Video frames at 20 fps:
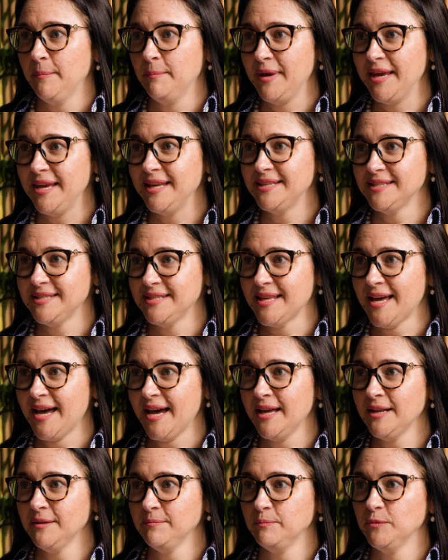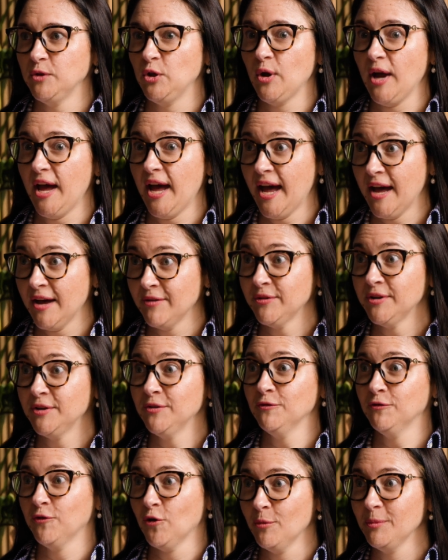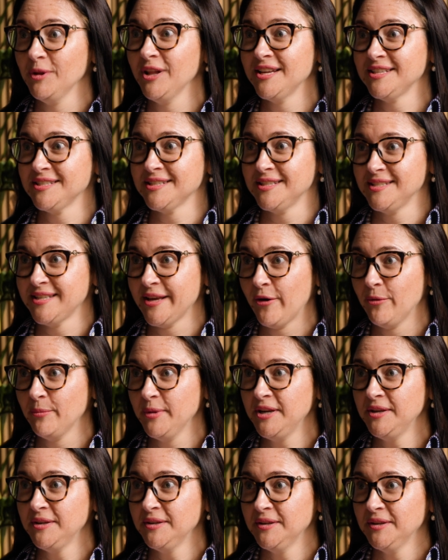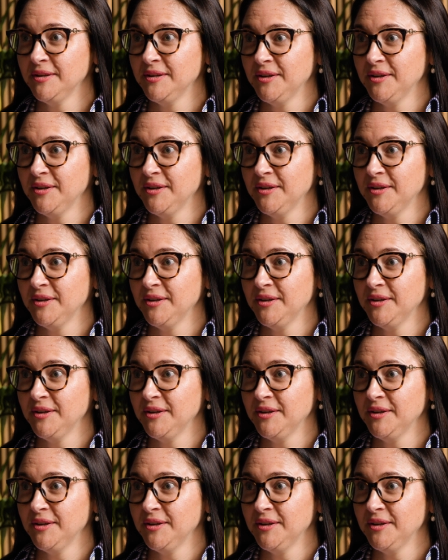Means that you haven't formalised a settlement.